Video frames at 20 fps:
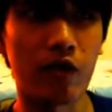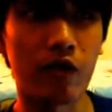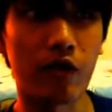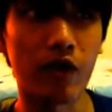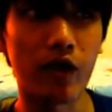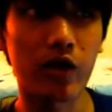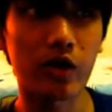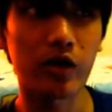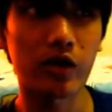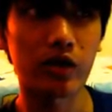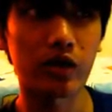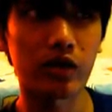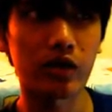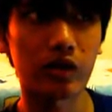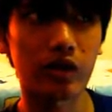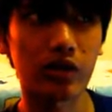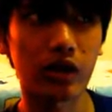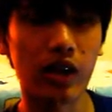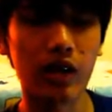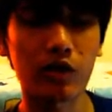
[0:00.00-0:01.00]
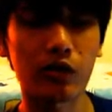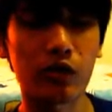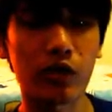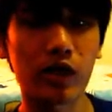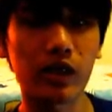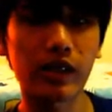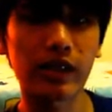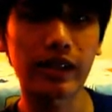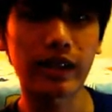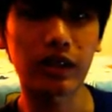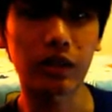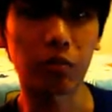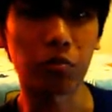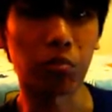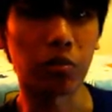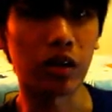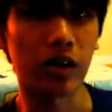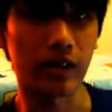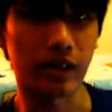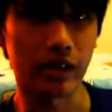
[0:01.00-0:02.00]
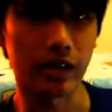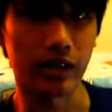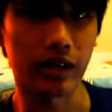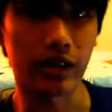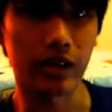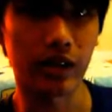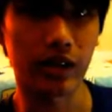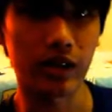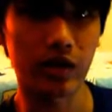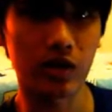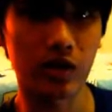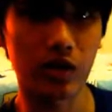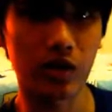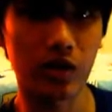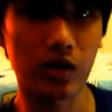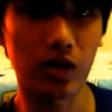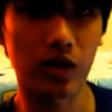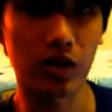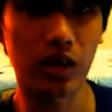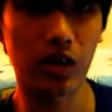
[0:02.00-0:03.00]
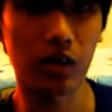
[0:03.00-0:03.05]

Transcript: very has very little blood in it. It's